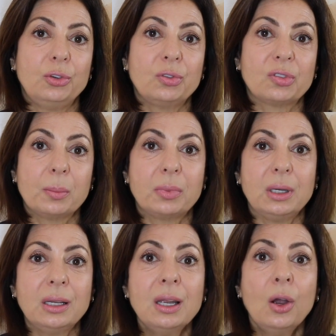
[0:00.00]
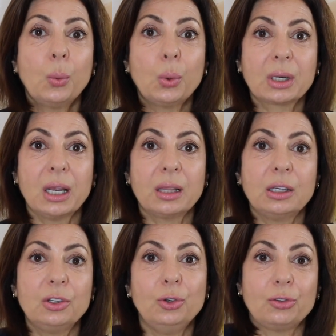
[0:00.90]
to do something, work
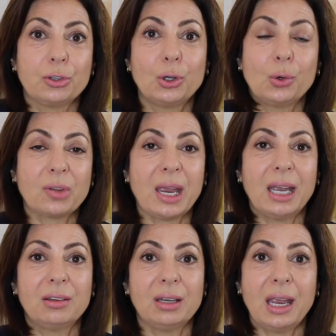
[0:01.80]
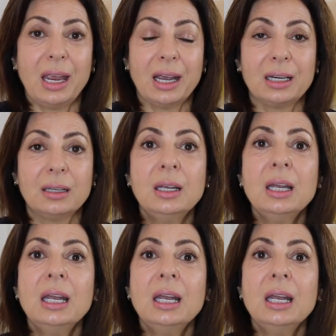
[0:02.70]
ethic usually goes hand in hand.